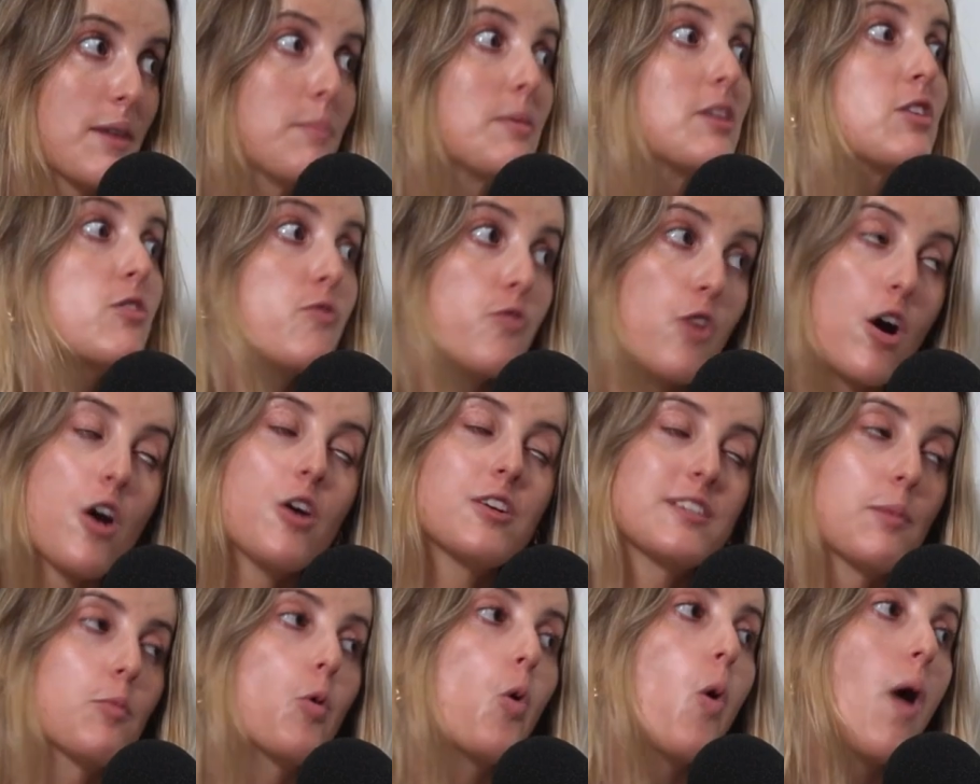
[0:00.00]
I mean, you've got
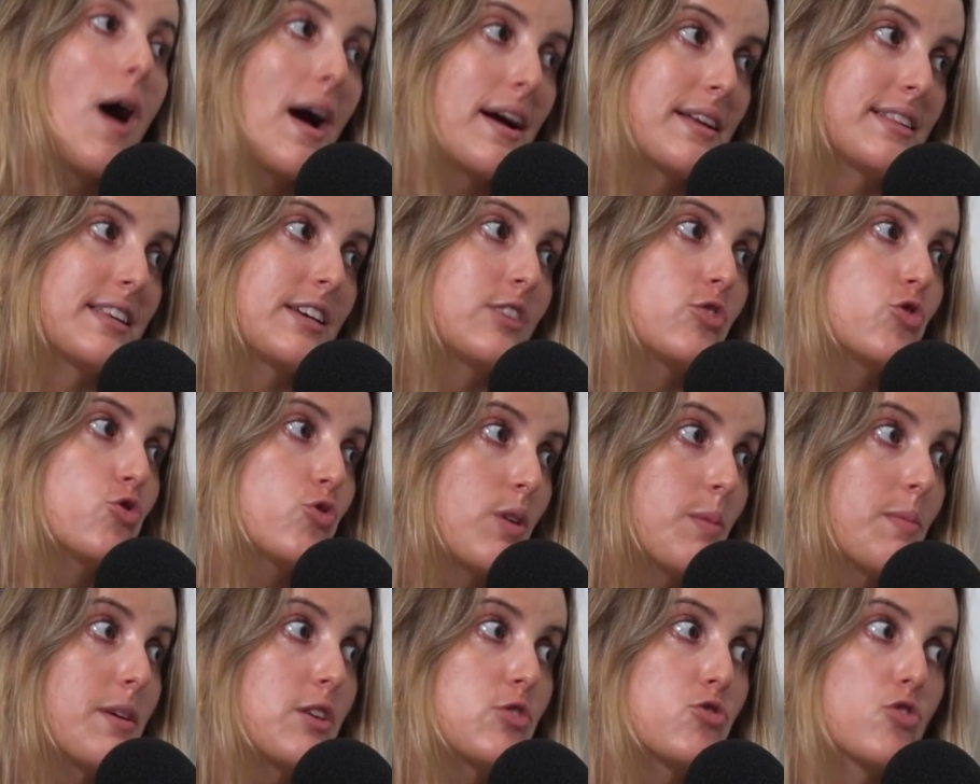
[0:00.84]
some quite
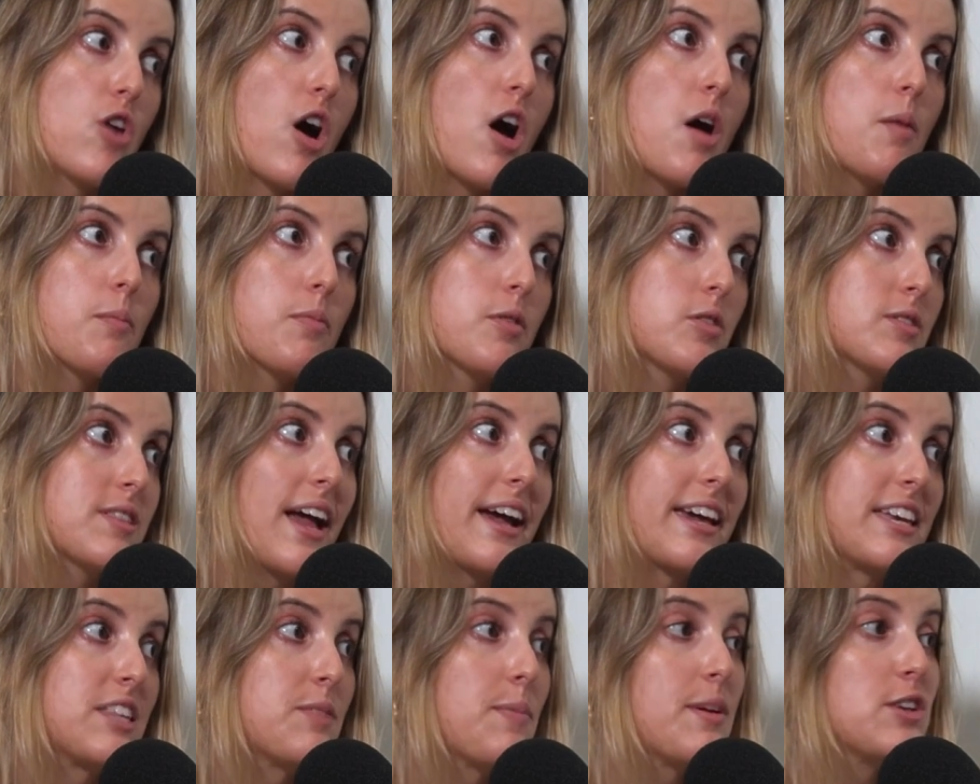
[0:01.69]
extreme examples,
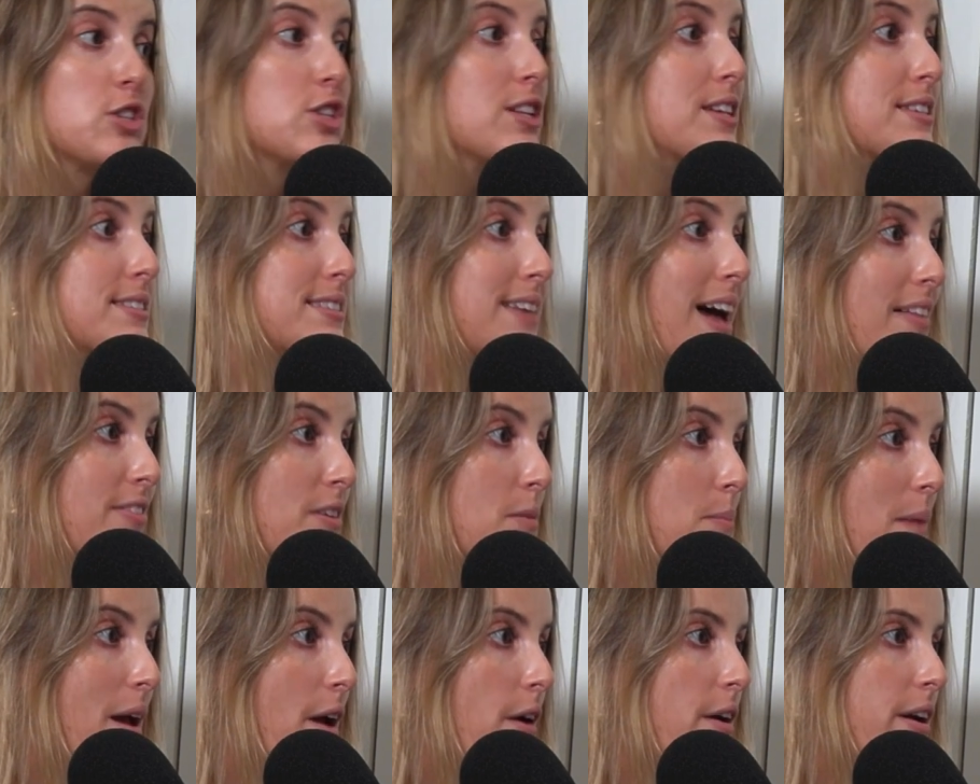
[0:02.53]
like especially in South
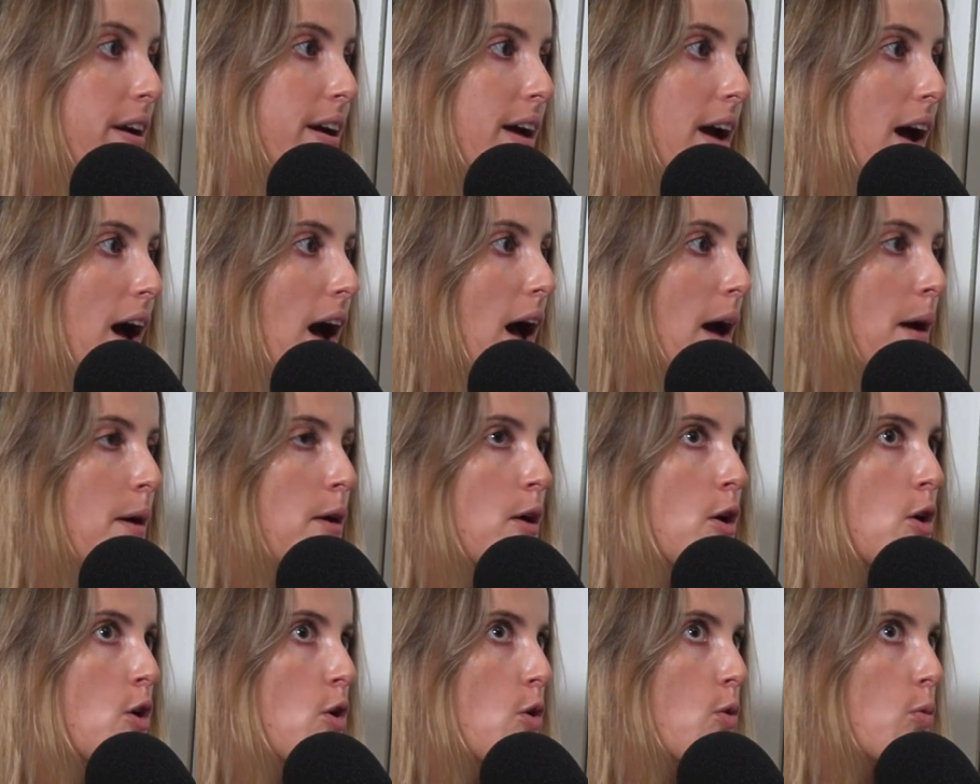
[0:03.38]
America,
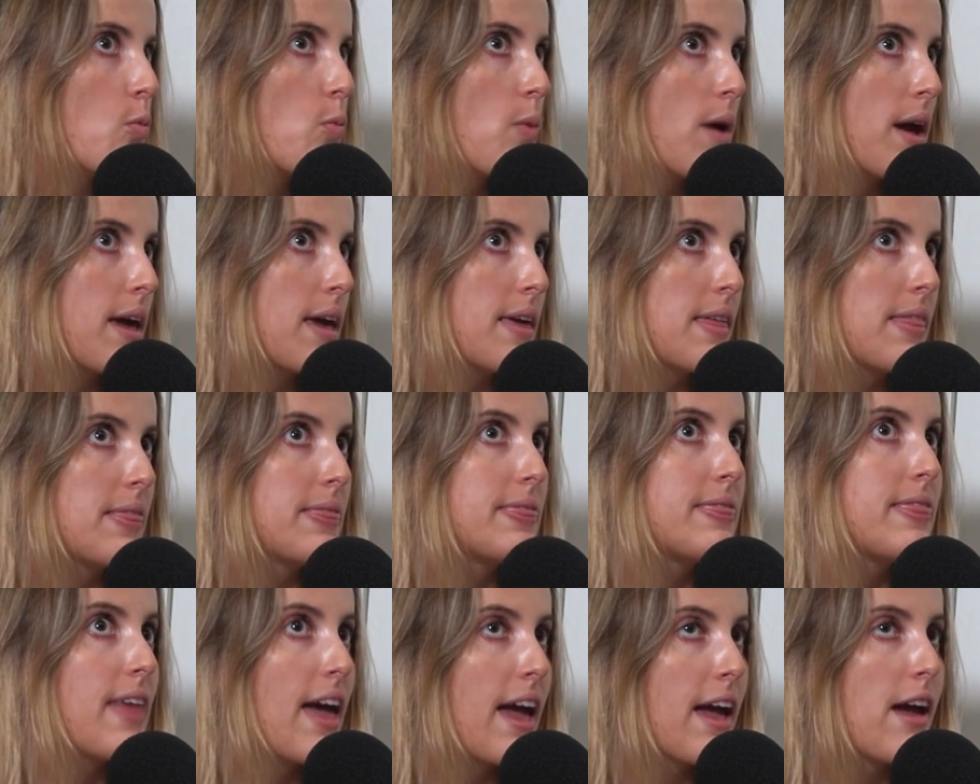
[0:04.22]
where
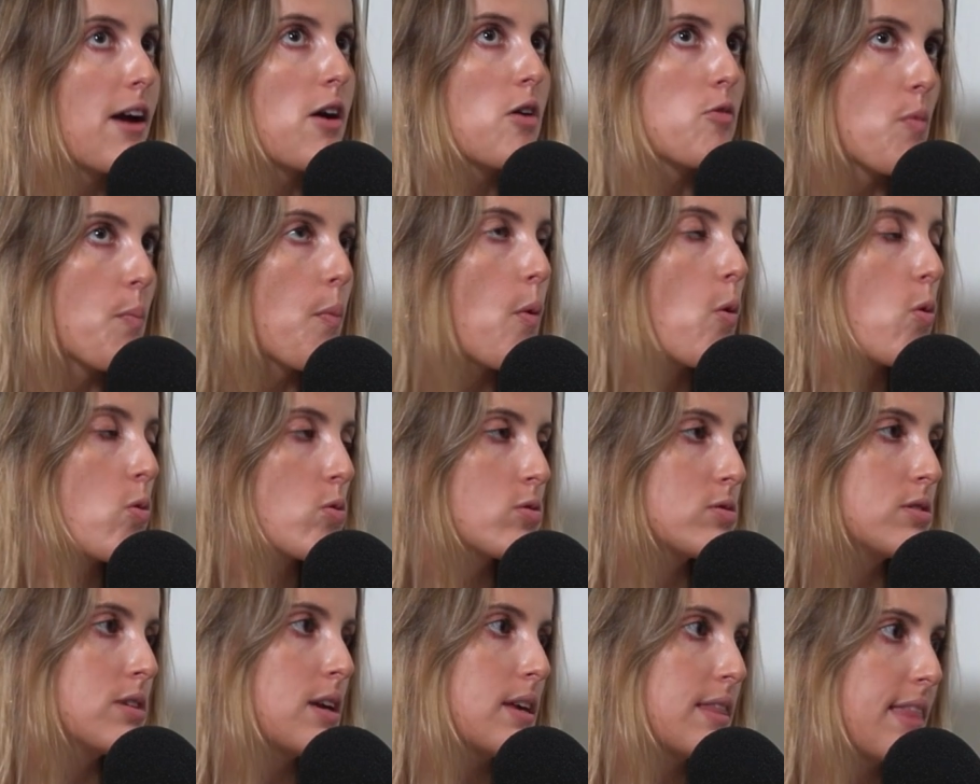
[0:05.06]
they are
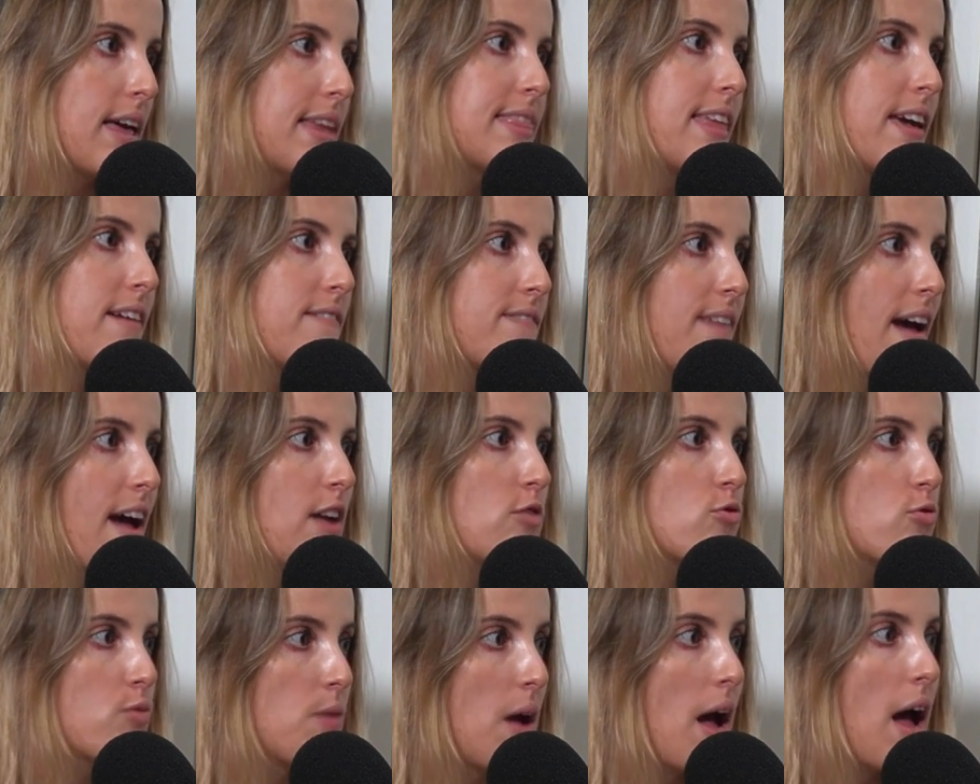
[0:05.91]
reporting that their
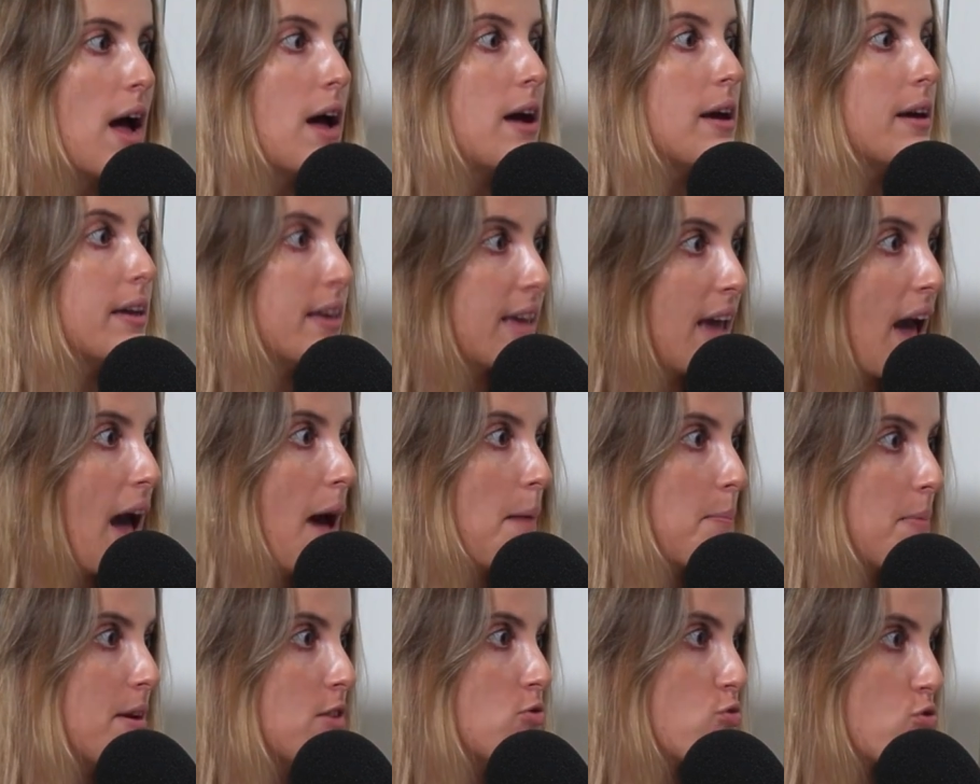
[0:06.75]
VAT
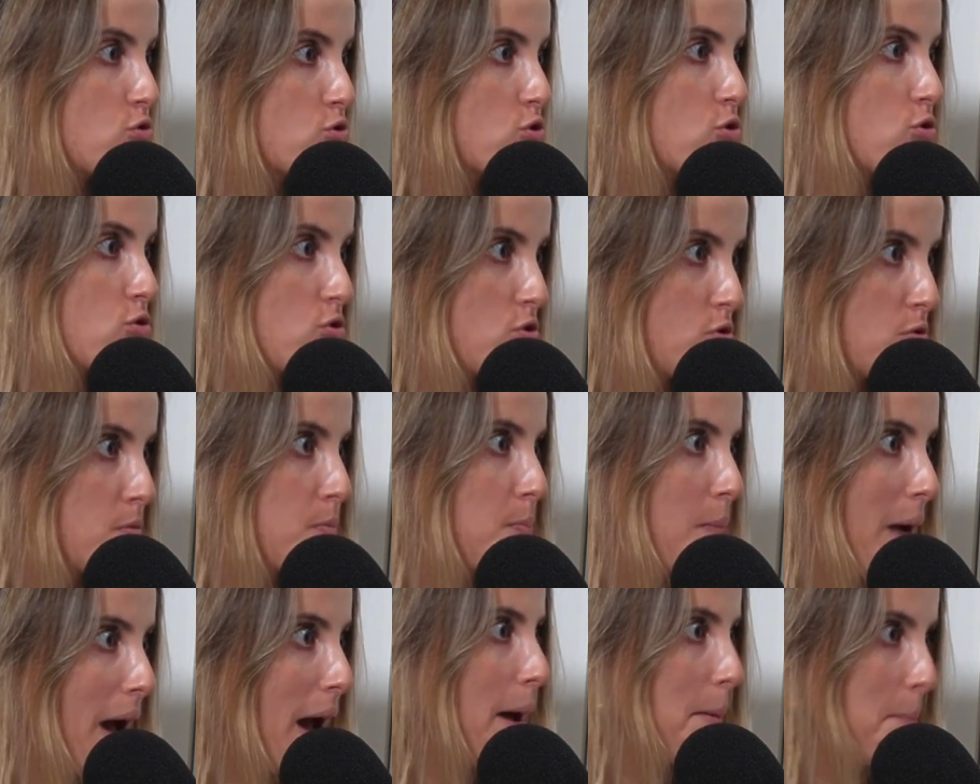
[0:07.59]
gap has reduced
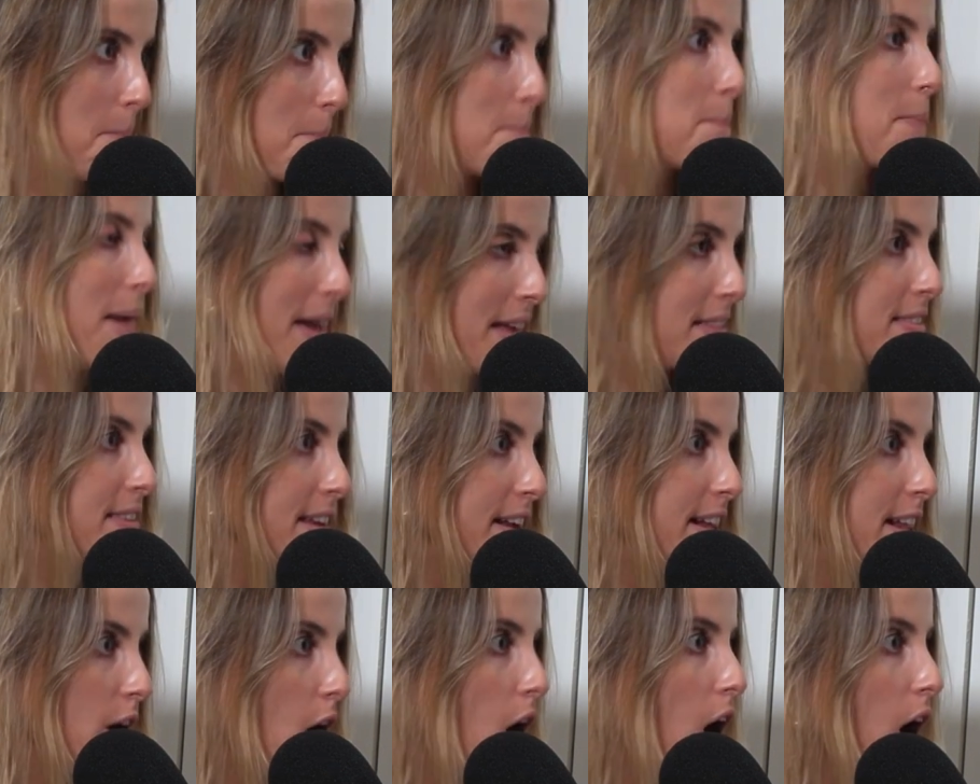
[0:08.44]
by
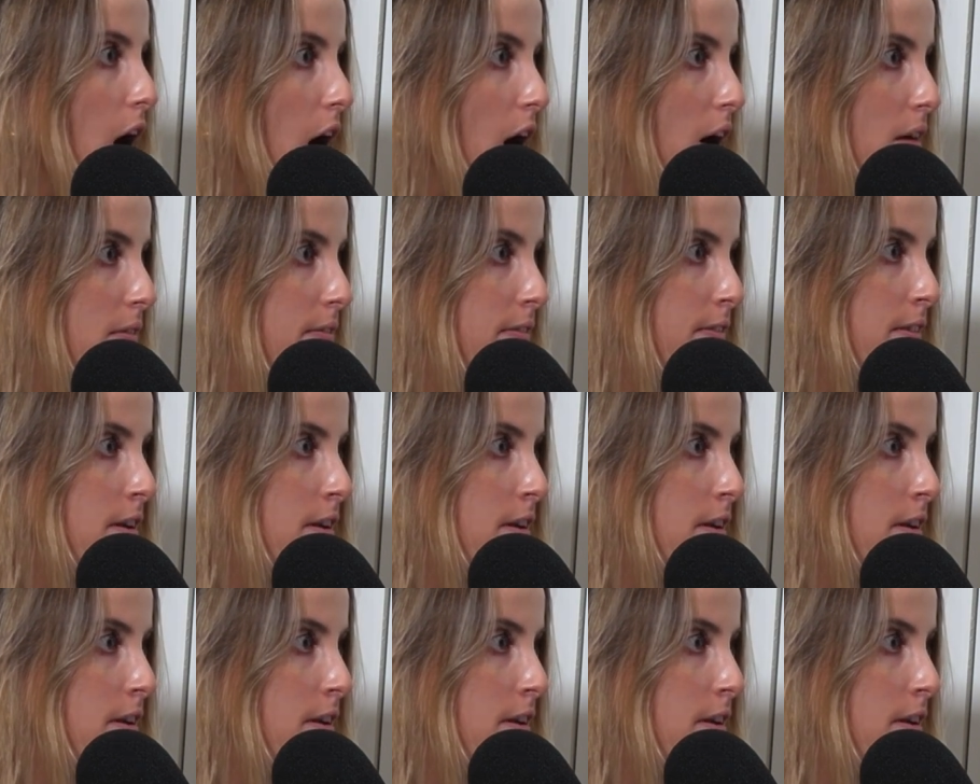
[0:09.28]
basically half.